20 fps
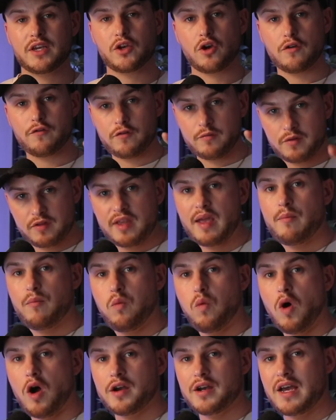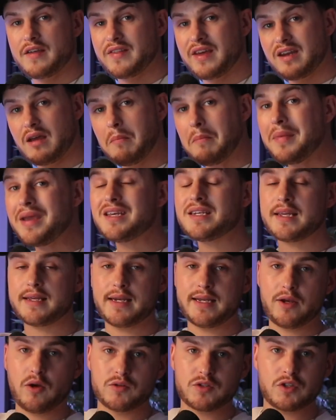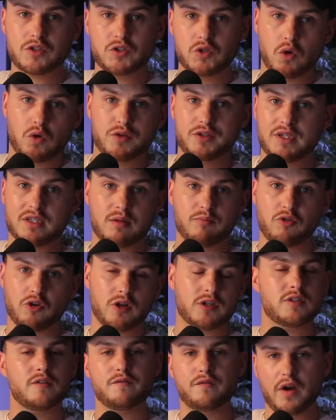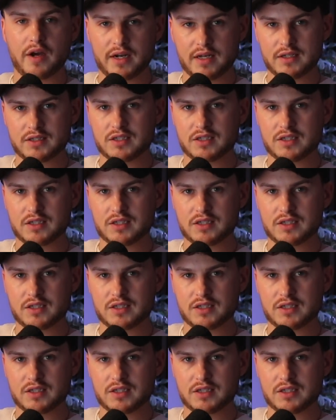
go from step 1 and then immediately onto sourcing the product and finding a